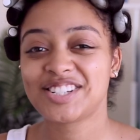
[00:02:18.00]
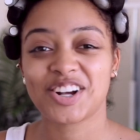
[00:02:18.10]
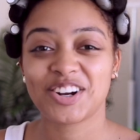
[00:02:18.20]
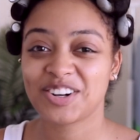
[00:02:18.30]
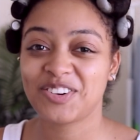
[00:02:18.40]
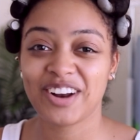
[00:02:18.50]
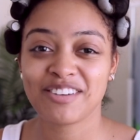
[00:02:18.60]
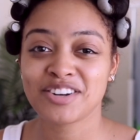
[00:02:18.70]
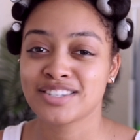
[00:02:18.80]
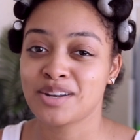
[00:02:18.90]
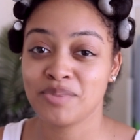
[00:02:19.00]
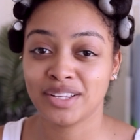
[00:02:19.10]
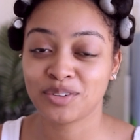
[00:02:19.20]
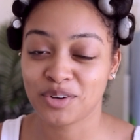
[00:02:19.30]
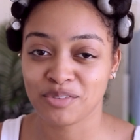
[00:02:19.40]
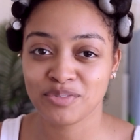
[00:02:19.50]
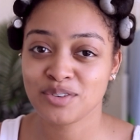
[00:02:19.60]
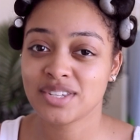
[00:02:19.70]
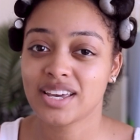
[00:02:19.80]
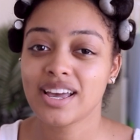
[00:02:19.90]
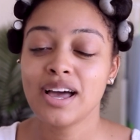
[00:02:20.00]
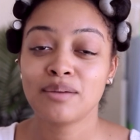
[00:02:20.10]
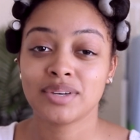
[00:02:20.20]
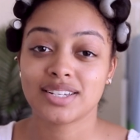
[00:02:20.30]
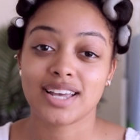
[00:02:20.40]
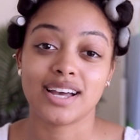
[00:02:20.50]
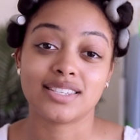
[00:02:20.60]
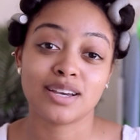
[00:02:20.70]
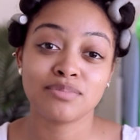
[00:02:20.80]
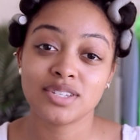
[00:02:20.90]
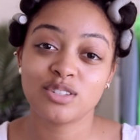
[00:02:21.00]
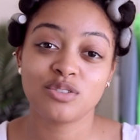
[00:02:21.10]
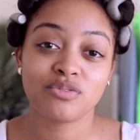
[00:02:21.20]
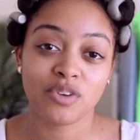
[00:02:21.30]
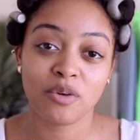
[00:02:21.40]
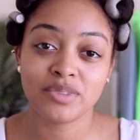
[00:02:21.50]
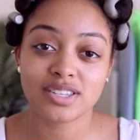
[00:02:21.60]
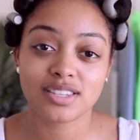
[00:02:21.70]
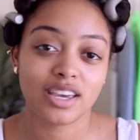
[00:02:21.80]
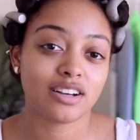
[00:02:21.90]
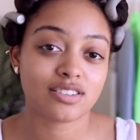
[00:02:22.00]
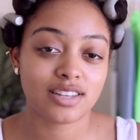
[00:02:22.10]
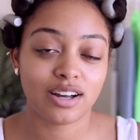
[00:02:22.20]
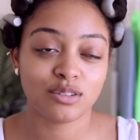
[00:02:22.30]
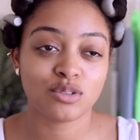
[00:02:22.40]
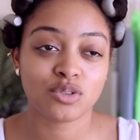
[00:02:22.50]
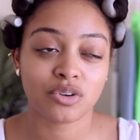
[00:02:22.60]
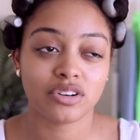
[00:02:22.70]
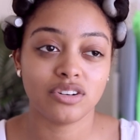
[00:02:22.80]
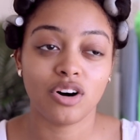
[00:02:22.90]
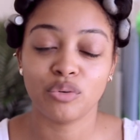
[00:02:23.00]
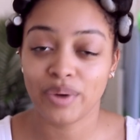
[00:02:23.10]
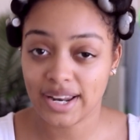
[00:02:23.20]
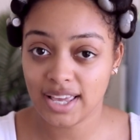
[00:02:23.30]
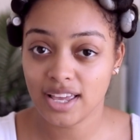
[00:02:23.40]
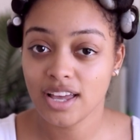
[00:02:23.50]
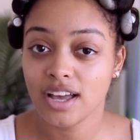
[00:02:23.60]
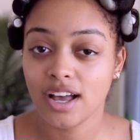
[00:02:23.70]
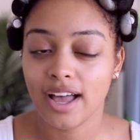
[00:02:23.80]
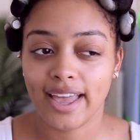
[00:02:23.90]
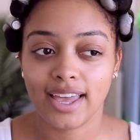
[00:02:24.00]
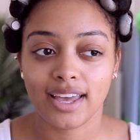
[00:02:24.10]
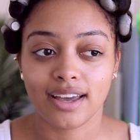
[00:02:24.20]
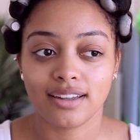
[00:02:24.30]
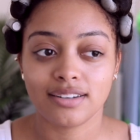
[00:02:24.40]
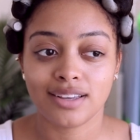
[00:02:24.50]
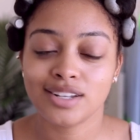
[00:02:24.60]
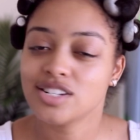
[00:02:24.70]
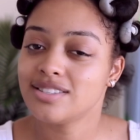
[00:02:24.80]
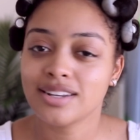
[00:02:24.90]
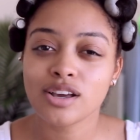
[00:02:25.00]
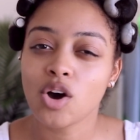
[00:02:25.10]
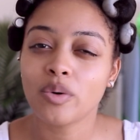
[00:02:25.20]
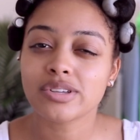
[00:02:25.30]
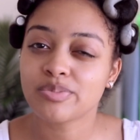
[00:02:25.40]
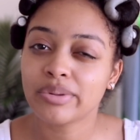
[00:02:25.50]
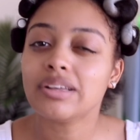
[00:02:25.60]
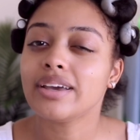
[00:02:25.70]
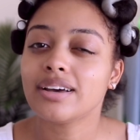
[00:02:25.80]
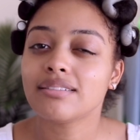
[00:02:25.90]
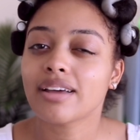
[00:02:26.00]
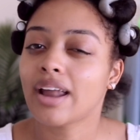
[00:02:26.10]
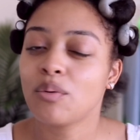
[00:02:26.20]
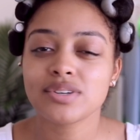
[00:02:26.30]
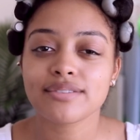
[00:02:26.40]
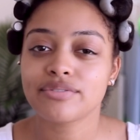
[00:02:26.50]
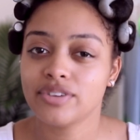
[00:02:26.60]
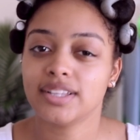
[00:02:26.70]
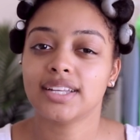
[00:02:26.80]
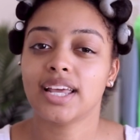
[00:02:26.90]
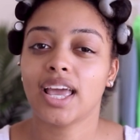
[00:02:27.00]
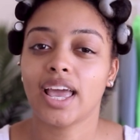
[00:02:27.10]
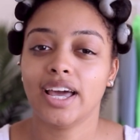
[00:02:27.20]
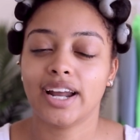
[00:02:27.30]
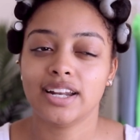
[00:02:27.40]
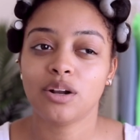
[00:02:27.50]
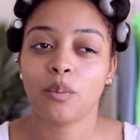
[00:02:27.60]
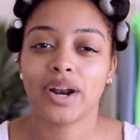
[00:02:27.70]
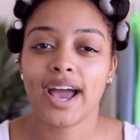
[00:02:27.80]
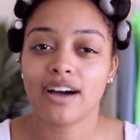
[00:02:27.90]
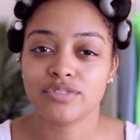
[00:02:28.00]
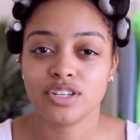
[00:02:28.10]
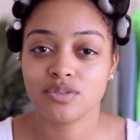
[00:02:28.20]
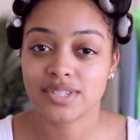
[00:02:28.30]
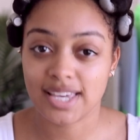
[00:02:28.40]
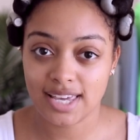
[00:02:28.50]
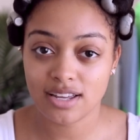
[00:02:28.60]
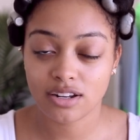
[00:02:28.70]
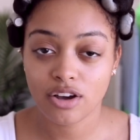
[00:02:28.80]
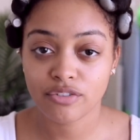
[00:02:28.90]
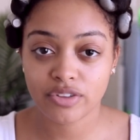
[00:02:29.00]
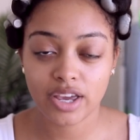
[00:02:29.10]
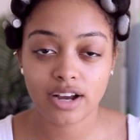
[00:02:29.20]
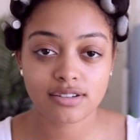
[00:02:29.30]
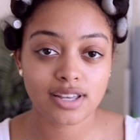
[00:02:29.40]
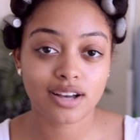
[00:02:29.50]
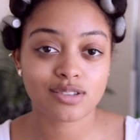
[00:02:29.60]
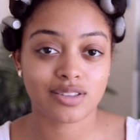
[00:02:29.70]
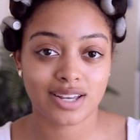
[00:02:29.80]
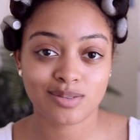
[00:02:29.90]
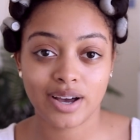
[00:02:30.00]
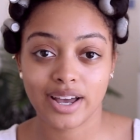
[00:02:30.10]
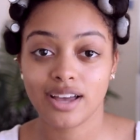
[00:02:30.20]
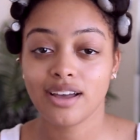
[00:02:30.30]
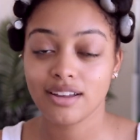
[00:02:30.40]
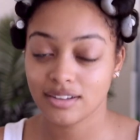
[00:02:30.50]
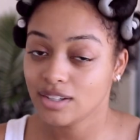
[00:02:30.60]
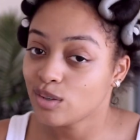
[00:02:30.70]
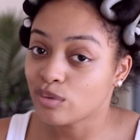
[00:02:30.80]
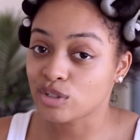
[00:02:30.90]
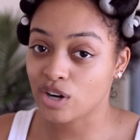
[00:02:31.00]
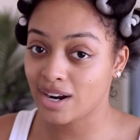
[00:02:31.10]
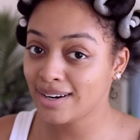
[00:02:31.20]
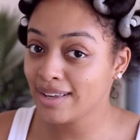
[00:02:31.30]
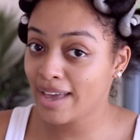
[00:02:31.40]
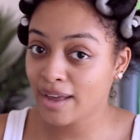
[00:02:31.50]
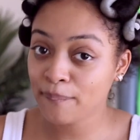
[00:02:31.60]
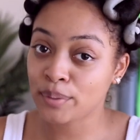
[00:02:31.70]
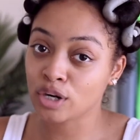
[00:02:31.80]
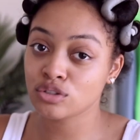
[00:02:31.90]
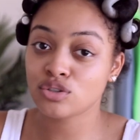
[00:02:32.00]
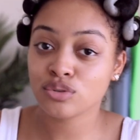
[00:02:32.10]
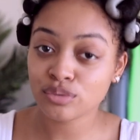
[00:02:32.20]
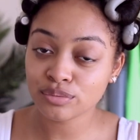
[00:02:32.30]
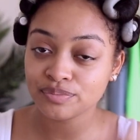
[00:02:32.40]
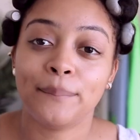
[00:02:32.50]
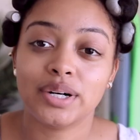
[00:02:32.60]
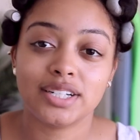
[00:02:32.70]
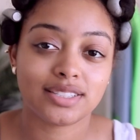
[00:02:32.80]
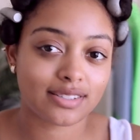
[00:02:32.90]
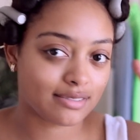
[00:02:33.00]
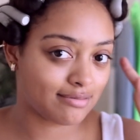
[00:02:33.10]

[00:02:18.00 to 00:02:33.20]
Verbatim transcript: shirt or whatever. It's gonna be a little confusing because I attempted to film this hairstyle tutorial already and it just didn't go as planned and I wasn't feeling it and I didn't wanna have to use heat for the hairstyle so that's why we're trying it again, part two, but